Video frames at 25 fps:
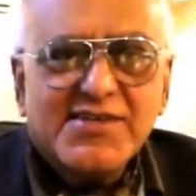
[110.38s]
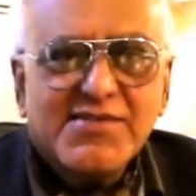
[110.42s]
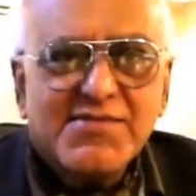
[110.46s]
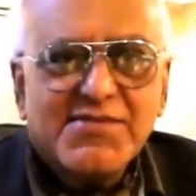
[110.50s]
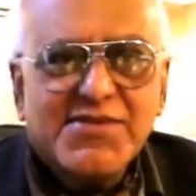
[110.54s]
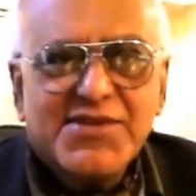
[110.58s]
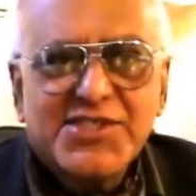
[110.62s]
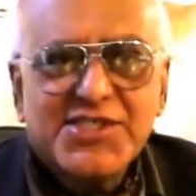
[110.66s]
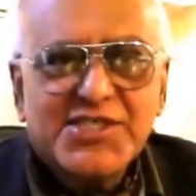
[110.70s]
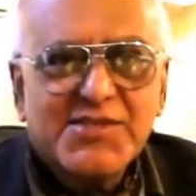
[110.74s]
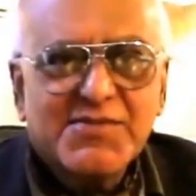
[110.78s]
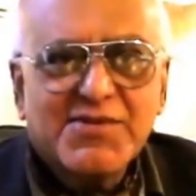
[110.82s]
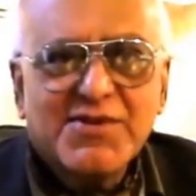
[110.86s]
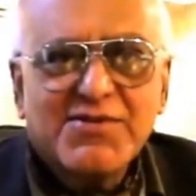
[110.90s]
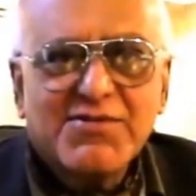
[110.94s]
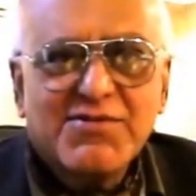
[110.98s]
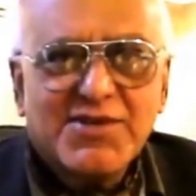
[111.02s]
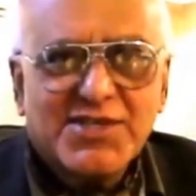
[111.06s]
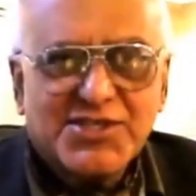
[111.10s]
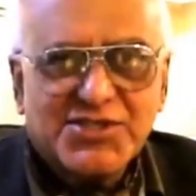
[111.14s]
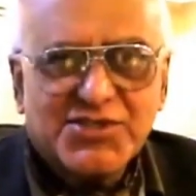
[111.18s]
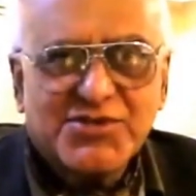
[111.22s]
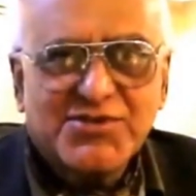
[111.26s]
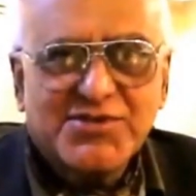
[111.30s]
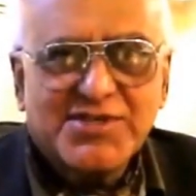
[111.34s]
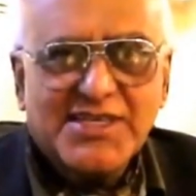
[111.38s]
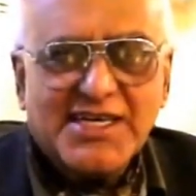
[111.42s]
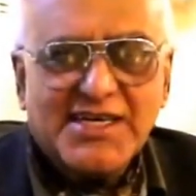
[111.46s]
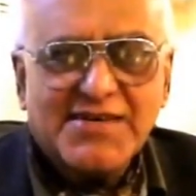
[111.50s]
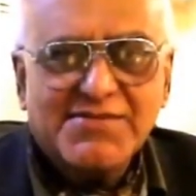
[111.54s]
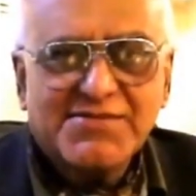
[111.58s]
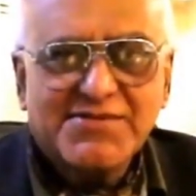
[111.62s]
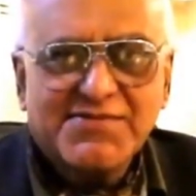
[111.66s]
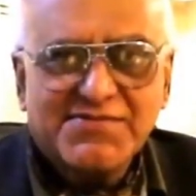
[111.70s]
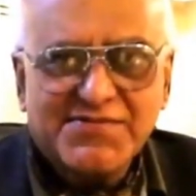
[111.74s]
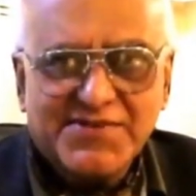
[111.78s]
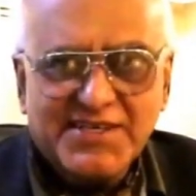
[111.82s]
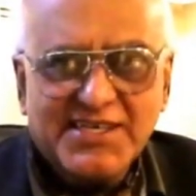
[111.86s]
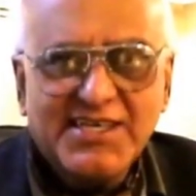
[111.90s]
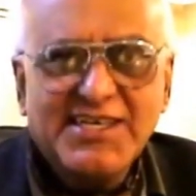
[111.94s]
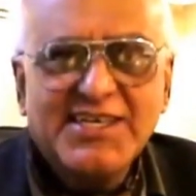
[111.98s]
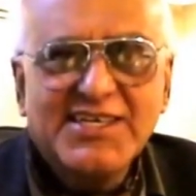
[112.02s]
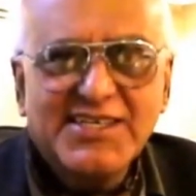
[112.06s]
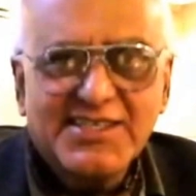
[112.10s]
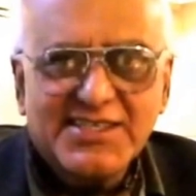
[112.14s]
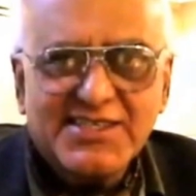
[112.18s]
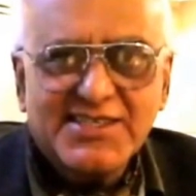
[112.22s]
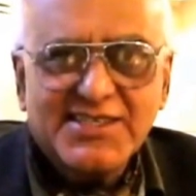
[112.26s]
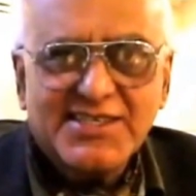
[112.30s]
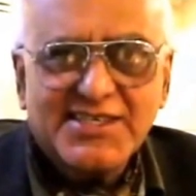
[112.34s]
First of all, one should have the
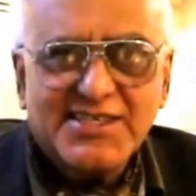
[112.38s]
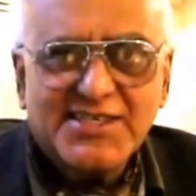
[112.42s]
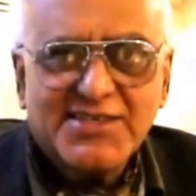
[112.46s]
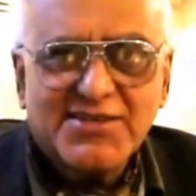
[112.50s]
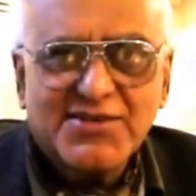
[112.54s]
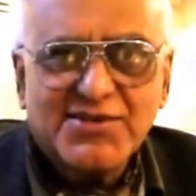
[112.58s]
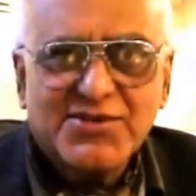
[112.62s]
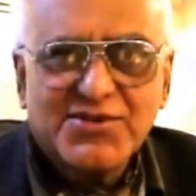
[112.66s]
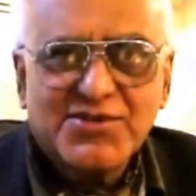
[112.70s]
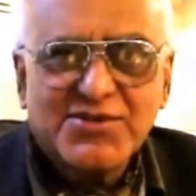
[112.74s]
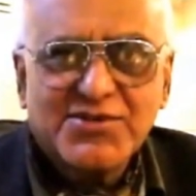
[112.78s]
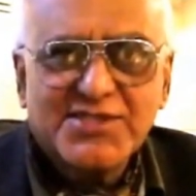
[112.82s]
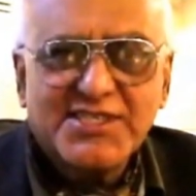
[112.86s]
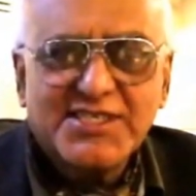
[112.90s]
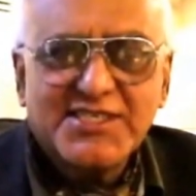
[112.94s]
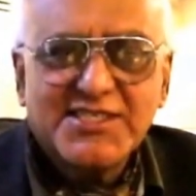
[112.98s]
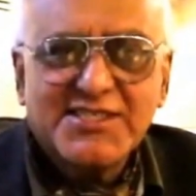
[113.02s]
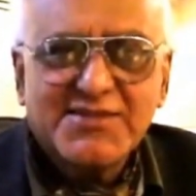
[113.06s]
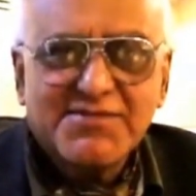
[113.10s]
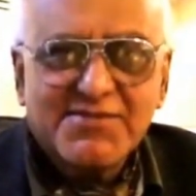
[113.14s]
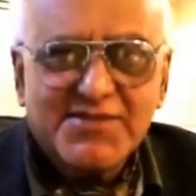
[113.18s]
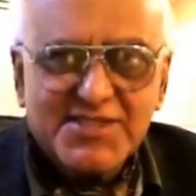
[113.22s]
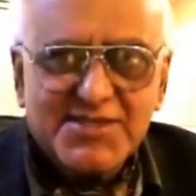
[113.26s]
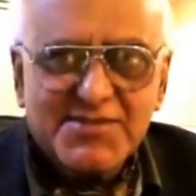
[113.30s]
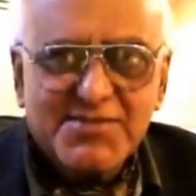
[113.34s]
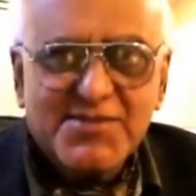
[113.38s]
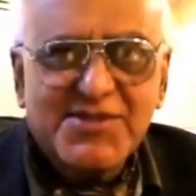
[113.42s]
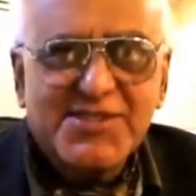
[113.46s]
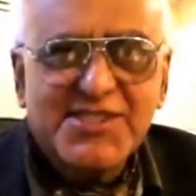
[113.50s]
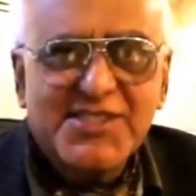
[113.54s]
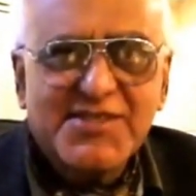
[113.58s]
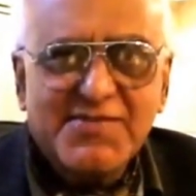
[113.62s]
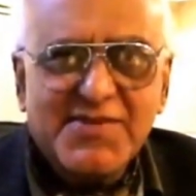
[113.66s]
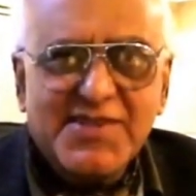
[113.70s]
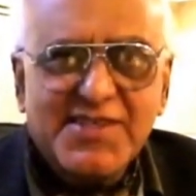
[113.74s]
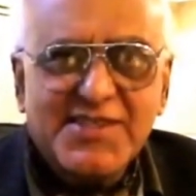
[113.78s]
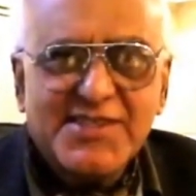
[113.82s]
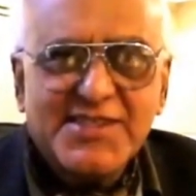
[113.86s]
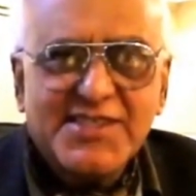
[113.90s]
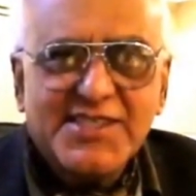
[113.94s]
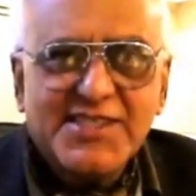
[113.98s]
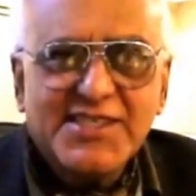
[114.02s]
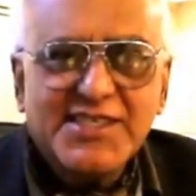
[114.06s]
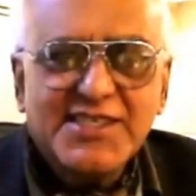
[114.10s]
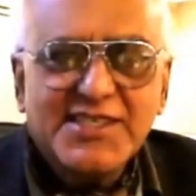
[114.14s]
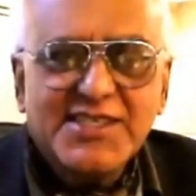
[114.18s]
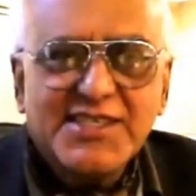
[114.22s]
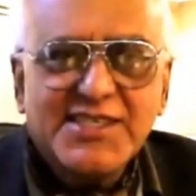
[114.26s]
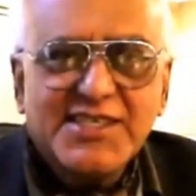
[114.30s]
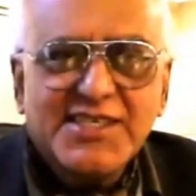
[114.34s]
feeling and also sense of responsibility
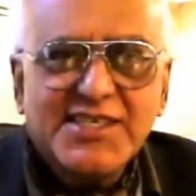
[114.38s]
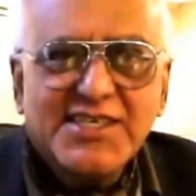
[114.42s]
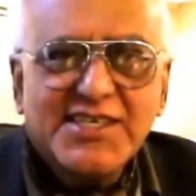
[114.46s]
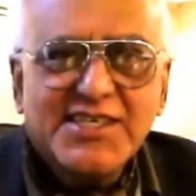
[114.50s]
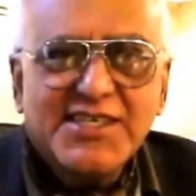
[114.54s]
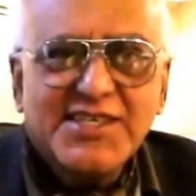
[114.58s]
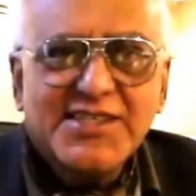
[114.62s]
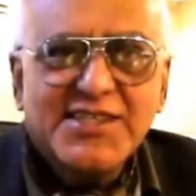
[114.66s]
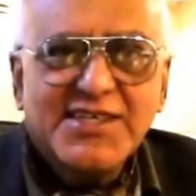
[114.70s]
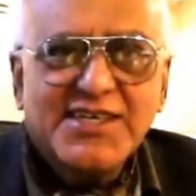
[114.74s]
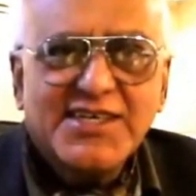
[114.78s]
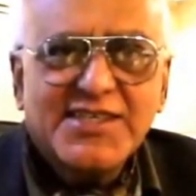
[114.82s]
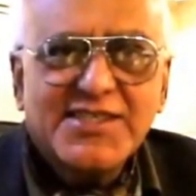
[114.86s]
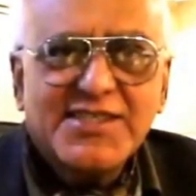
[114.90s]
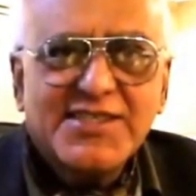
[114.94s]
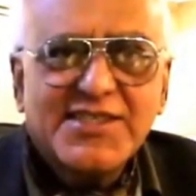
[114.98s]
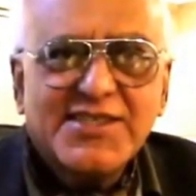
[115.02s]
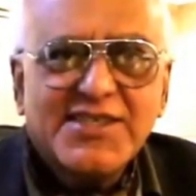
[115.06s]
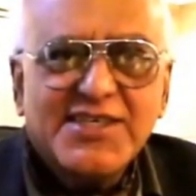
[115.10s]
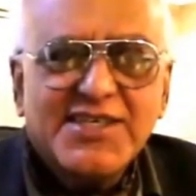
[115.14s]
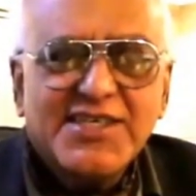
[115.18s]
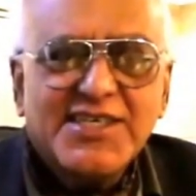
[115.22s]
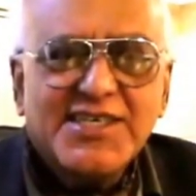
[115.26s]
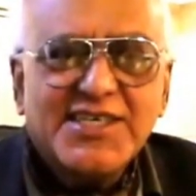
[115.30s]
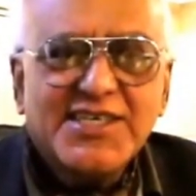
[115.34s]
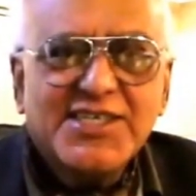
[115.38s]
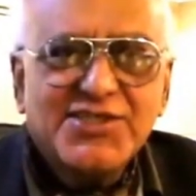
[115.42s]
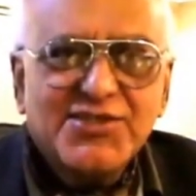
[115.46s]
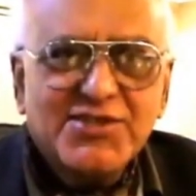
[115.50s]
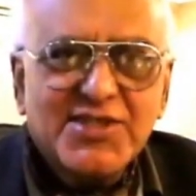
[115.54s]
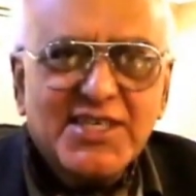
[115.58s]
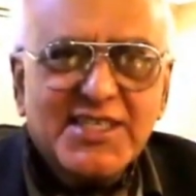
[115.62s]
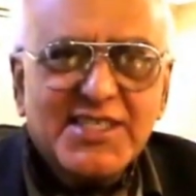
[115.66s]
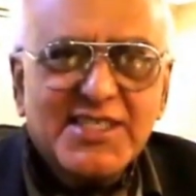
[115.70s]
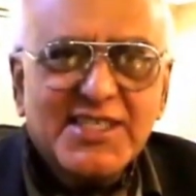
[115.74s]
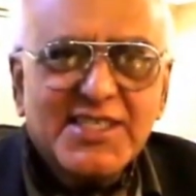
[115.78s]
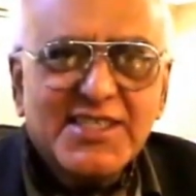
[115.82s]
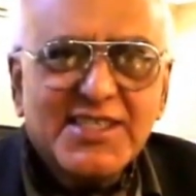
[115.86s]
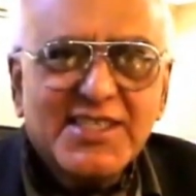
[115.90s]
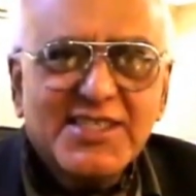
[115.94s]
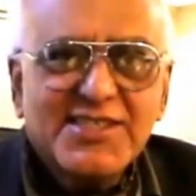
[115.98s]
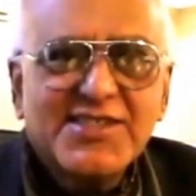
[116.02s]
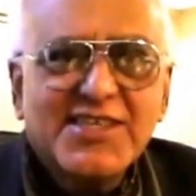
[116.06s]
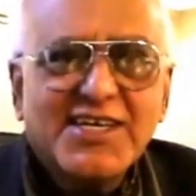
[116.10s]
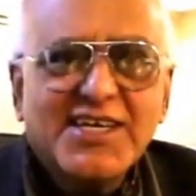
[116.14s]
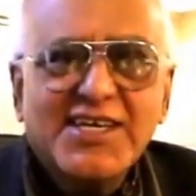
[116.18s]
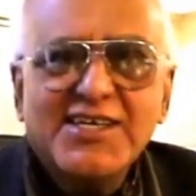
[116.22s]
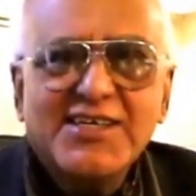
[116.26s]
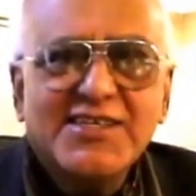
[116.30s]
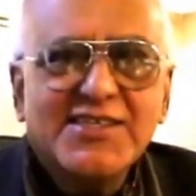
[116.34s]
that educating the
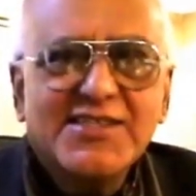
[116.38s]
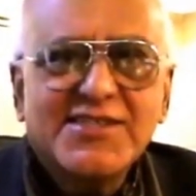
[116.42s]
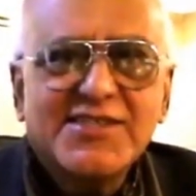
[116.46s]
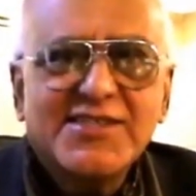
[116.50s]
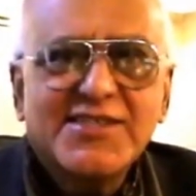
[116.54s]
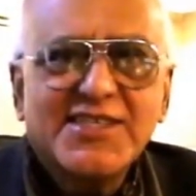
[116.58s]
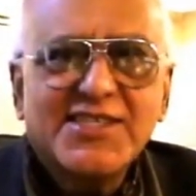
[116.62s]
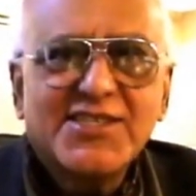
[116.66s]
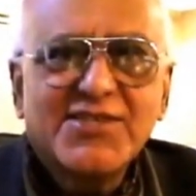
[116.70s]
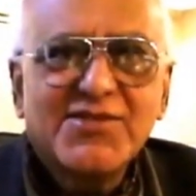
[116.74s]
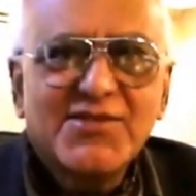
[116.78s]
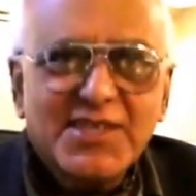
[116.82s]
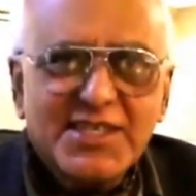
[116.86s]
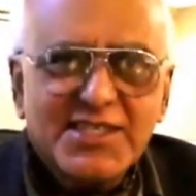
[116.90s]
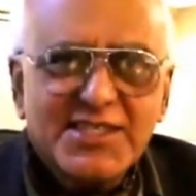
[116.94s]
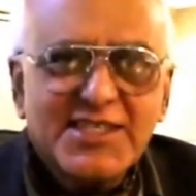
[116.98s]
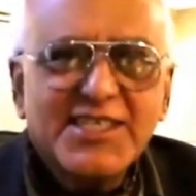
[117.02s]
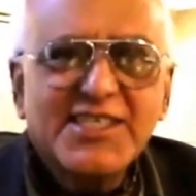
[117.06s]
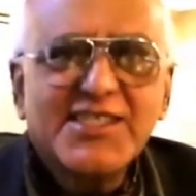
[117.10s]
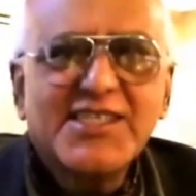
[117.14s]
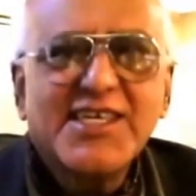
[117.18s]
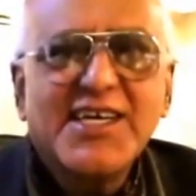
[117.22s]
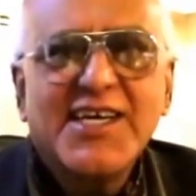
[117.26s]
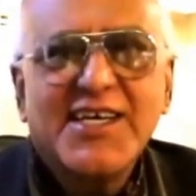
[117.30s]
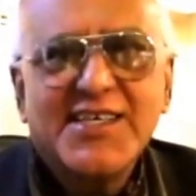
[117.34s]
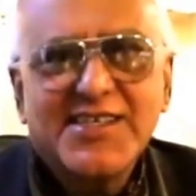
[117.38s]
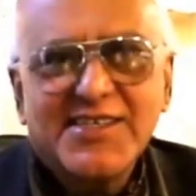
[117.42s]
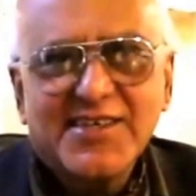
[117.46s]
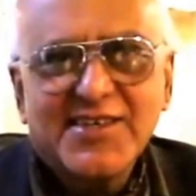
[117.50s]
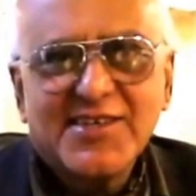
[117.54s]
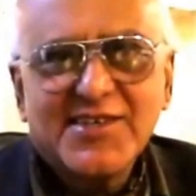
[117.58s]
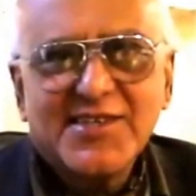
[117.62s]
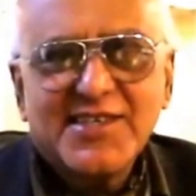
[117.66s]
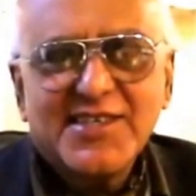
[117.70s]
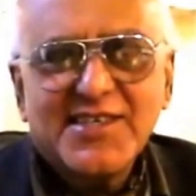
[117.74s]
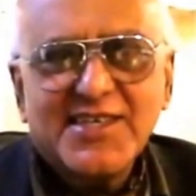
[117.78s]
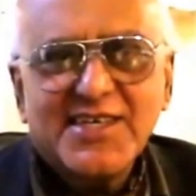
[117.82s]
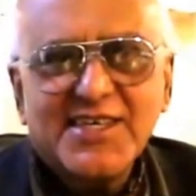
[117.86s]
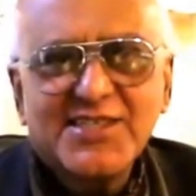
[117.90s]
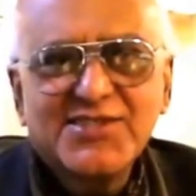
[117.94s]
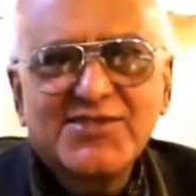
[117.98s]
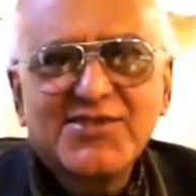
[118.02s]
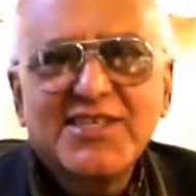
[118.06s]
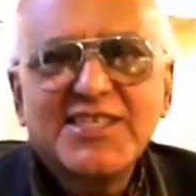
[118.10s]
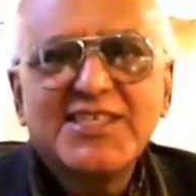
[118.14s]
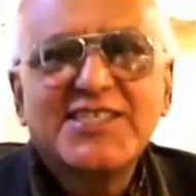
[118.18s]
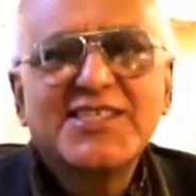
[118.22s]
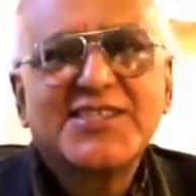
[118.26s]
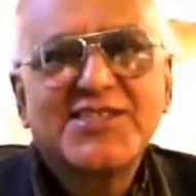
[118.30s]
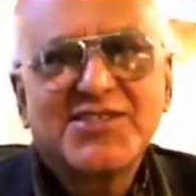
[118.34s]
child is educating the adult,
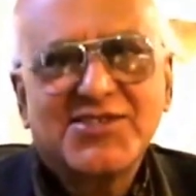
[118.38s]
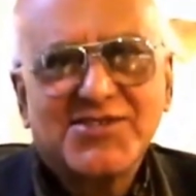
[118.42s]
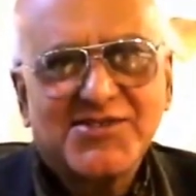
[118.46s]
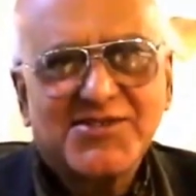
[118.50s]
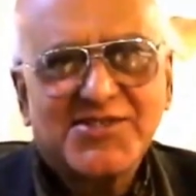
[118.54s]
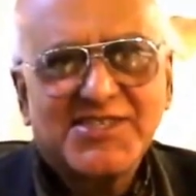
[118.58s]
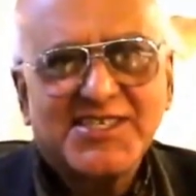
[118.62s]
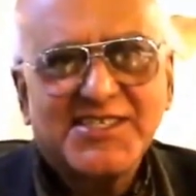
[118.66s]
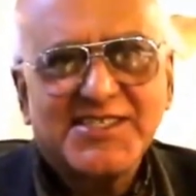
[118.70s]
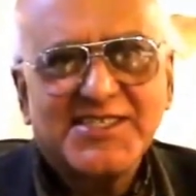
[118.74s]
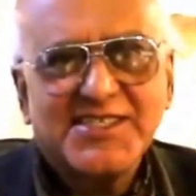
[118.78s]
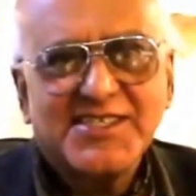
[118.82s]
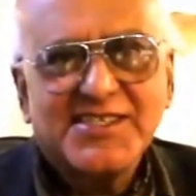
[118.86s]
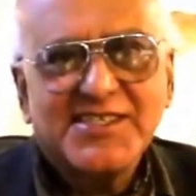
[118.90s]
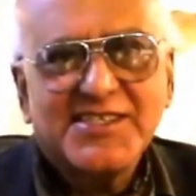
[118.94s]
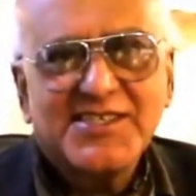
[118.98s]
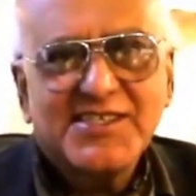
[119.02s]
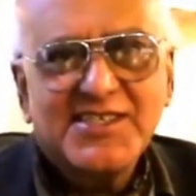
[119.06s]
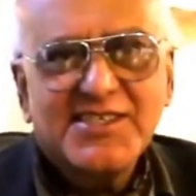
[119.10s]
educating the society.